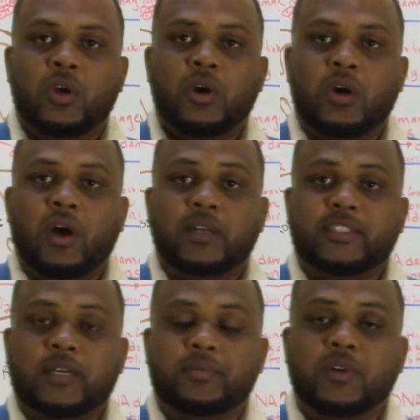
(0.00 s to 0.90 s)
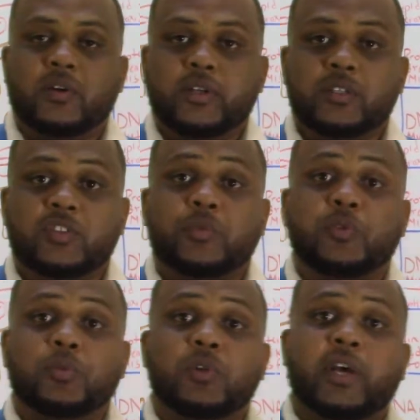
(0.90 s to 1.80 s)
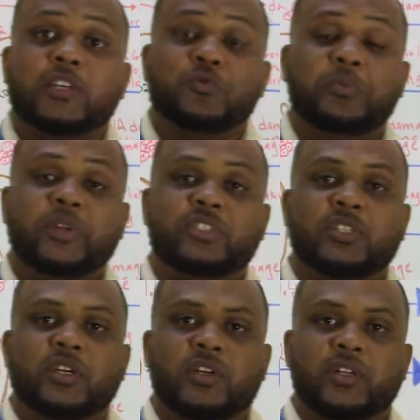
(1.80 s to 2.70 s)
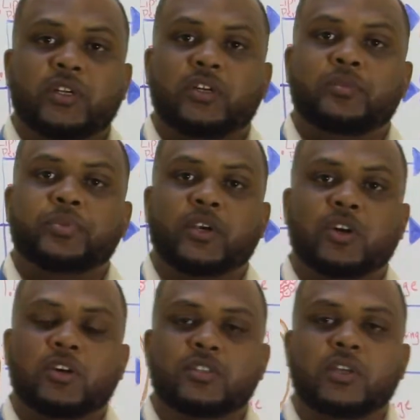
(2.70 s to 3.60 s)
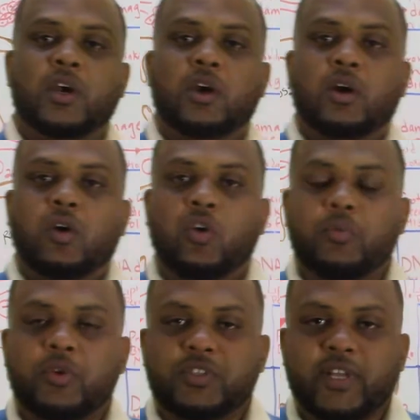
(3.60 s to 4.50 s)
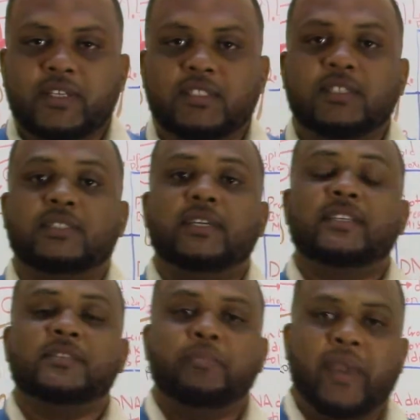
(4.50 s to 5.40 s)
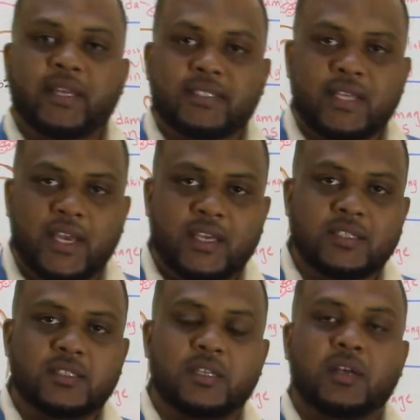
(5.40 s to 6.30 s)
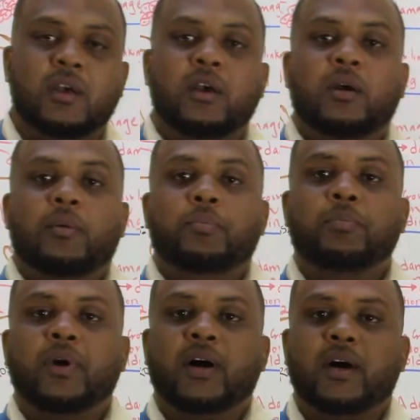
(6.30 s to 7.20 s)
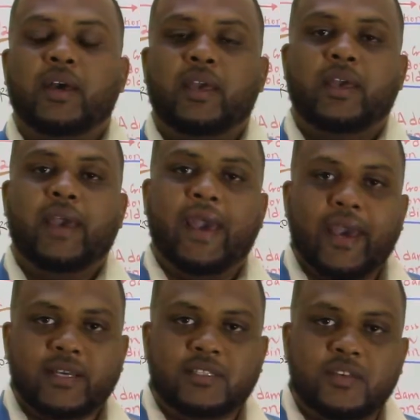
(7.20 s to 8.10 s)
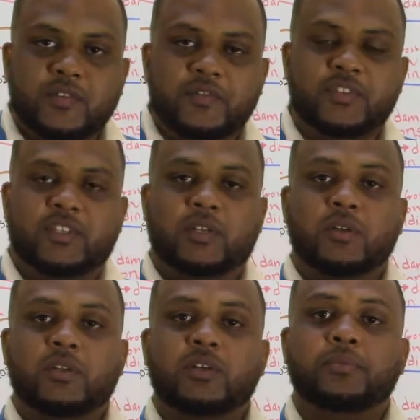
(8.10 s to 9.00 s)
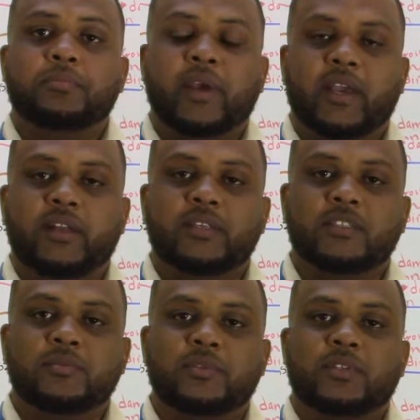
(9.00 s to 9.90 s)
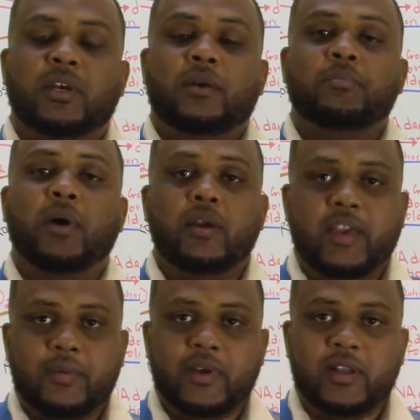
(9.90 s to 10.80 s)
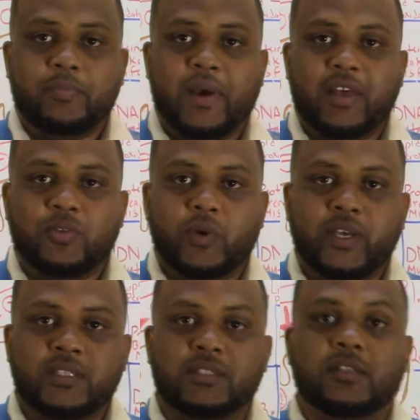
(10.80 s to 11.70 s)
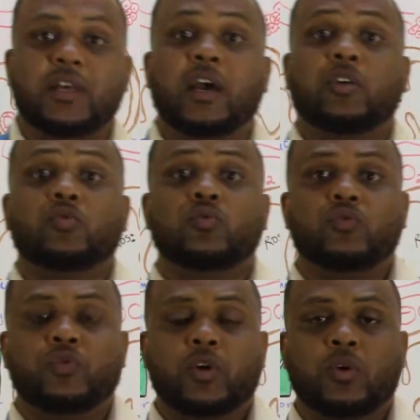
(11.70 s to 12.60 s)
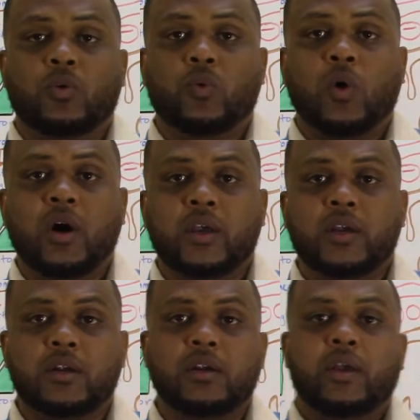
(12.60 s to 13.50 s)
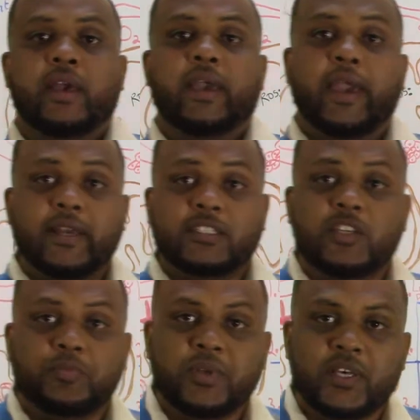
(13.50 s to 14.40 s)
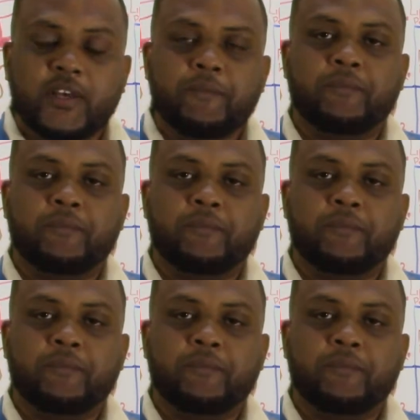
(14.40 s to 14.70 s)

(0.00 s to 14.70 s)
concepts are inseparable, as we mentioned earlier, because homeostasis is maintained by active cellular mechanisms, biochemical pathways that require ATP,